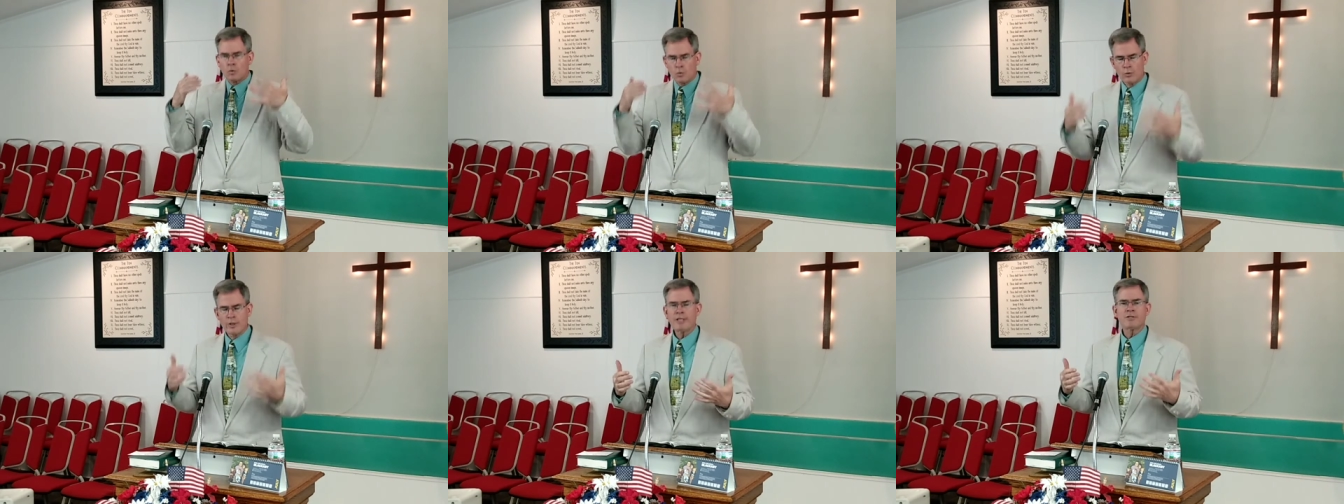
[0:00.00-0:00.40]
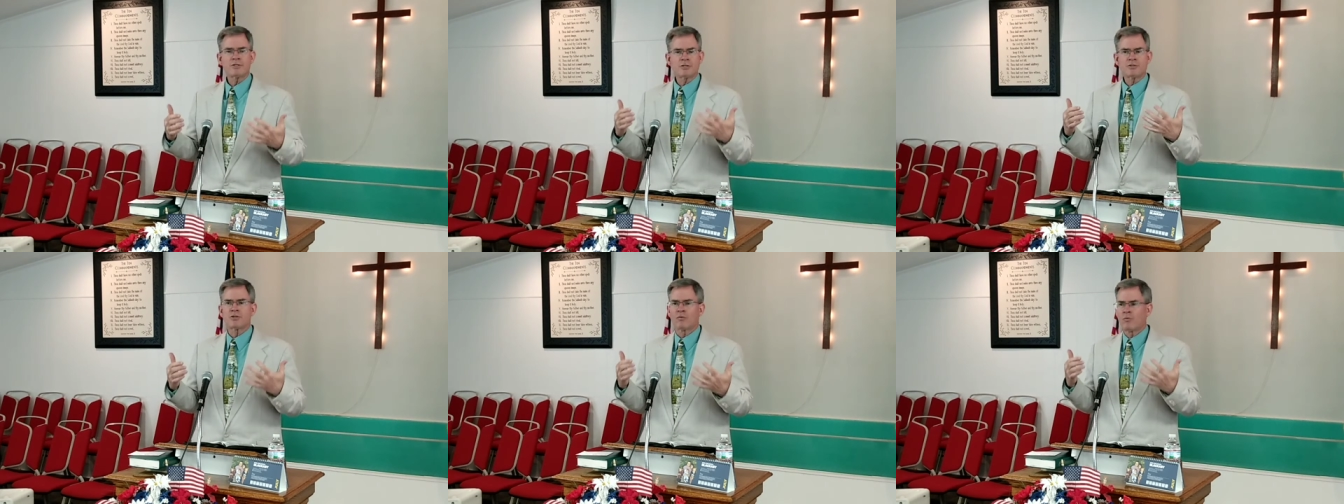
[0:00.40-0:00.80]

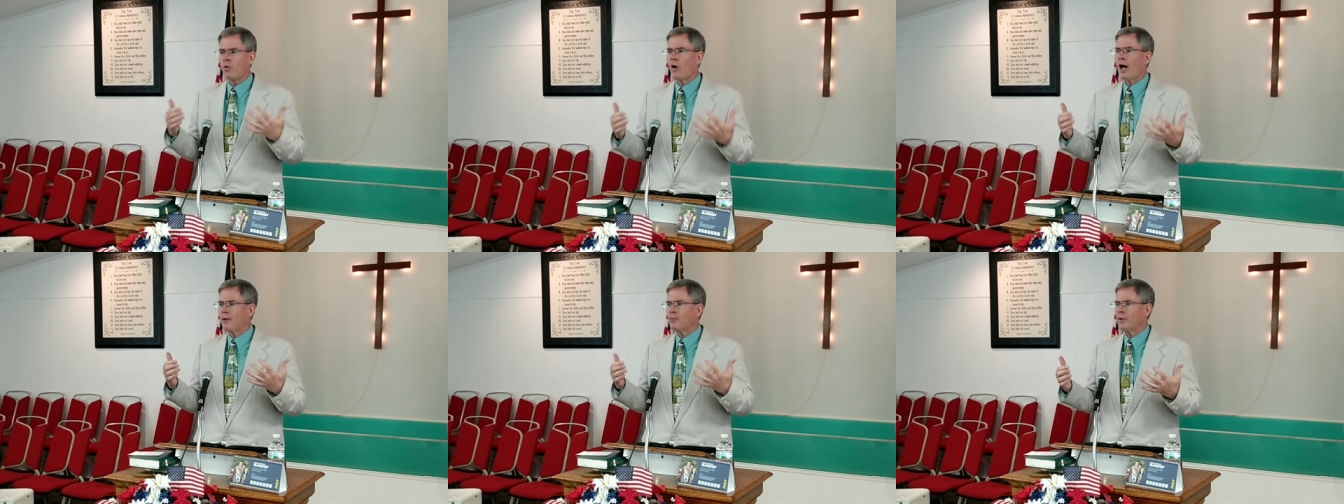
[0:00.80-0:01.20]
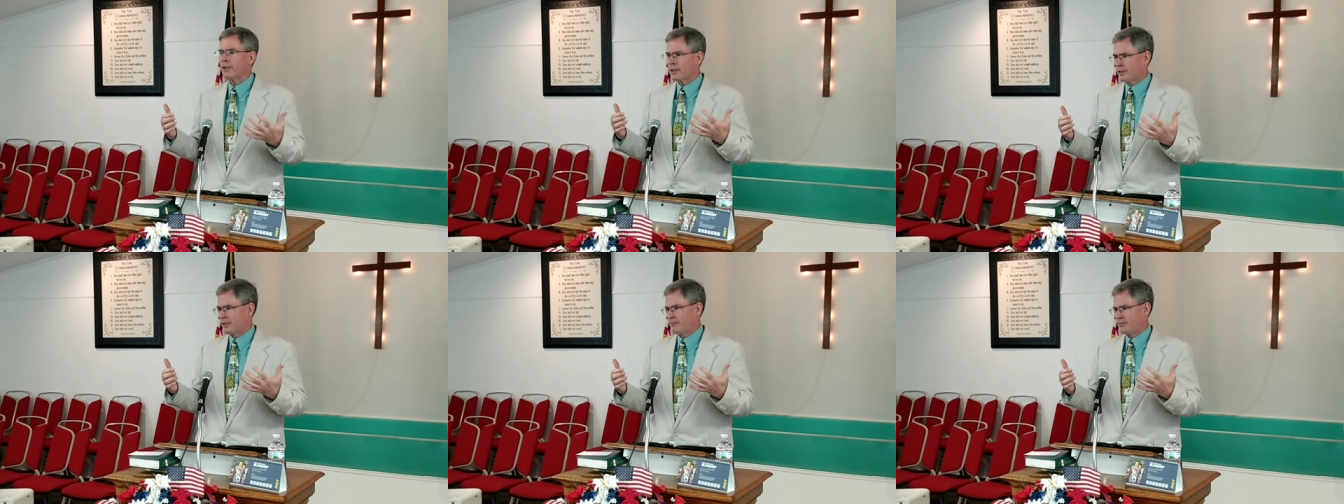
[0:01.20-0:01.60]
reasons of why we
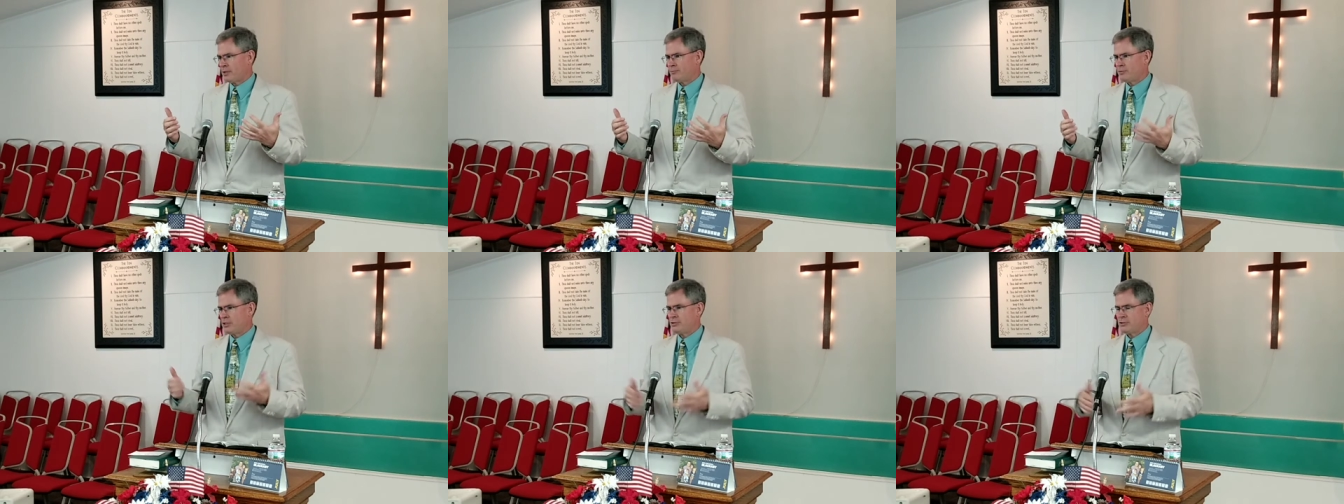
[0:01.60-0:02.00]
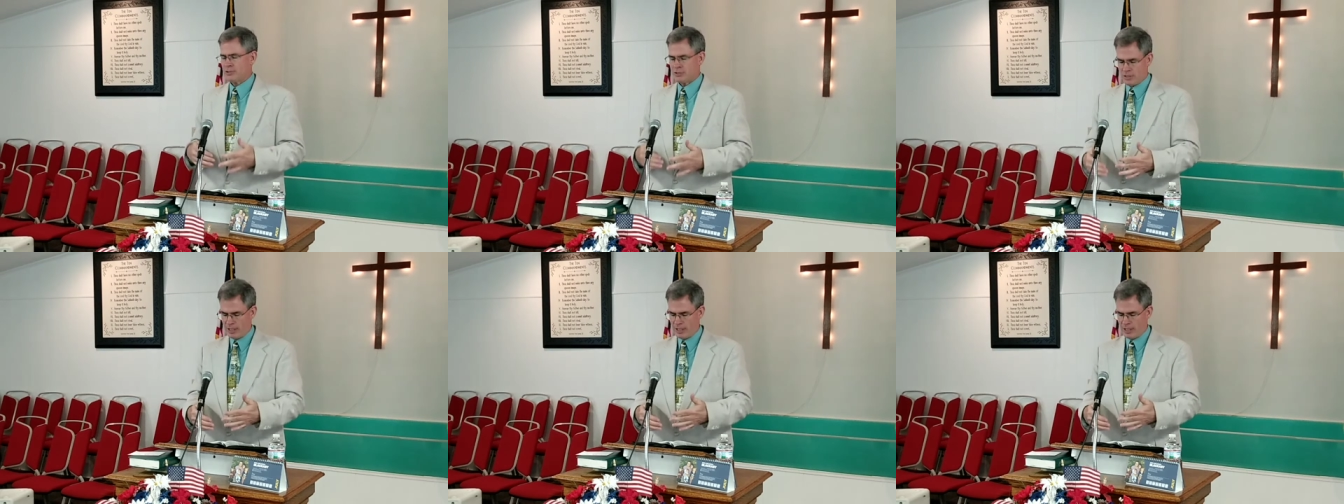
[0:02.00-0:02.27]
can lift up Jesus.